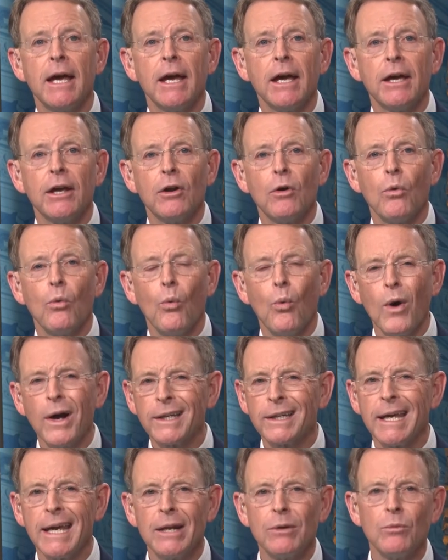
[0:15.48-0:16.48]
You know,
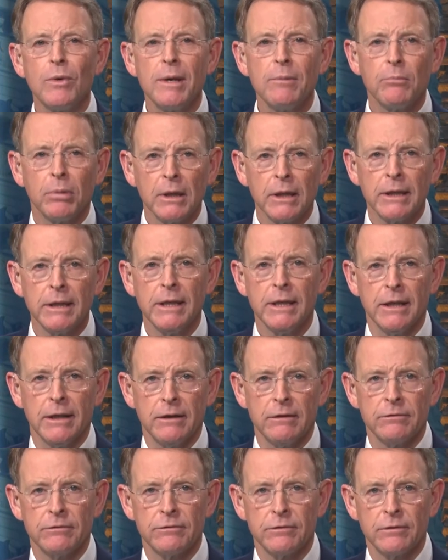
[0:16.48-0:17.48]
what can we
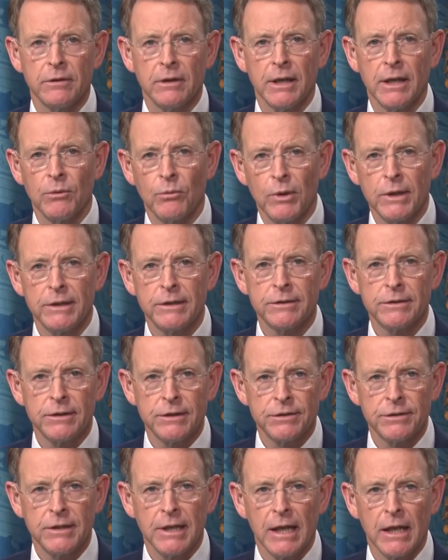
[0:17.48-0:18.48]
believe? And what does
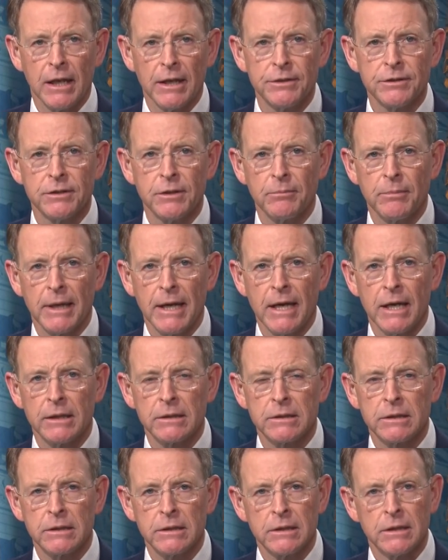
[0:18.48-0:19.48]
this tell us
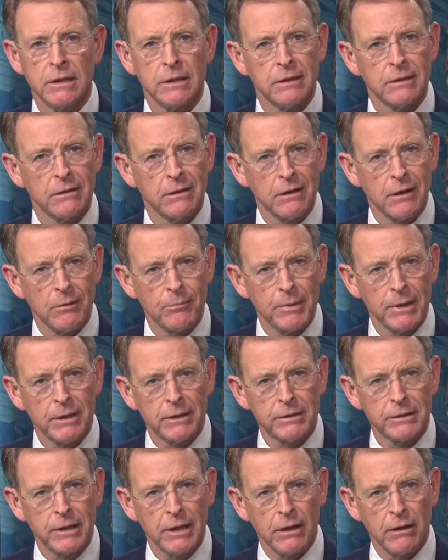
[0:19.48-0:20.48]
about our
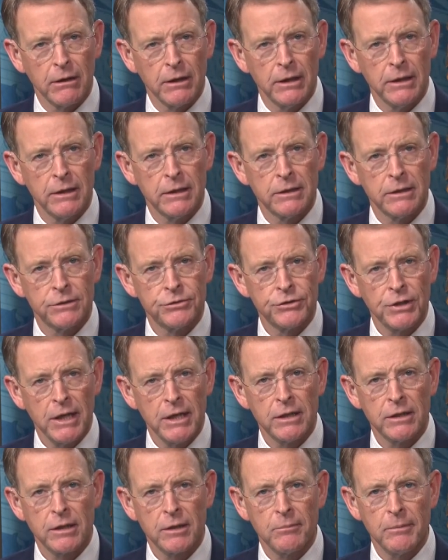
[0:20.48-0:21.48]
military and the
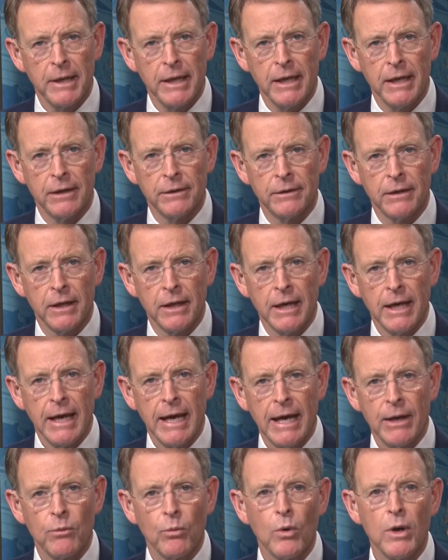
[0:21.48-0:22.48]
chain of command?
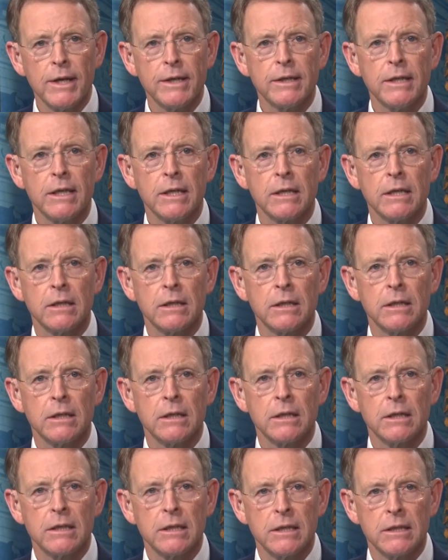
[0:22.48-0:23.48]
And what did
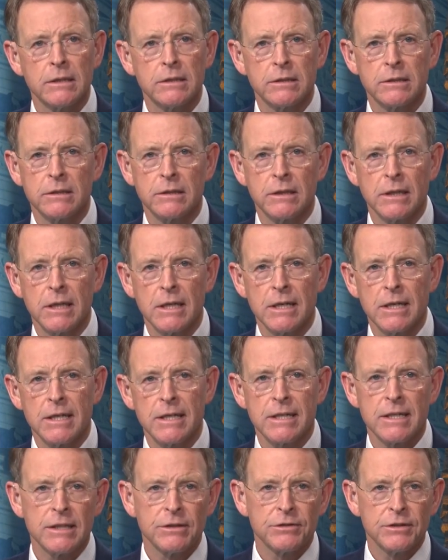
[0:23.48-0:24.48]
this
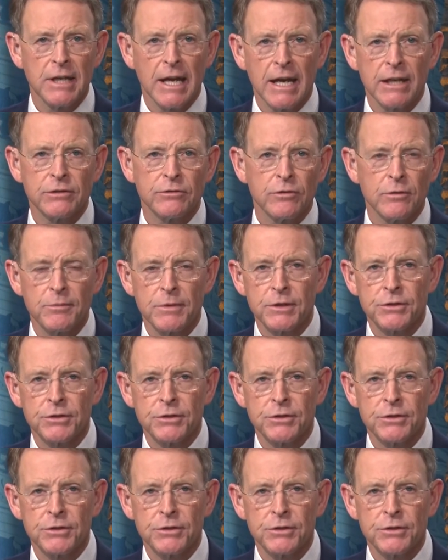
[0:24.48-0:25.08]
test from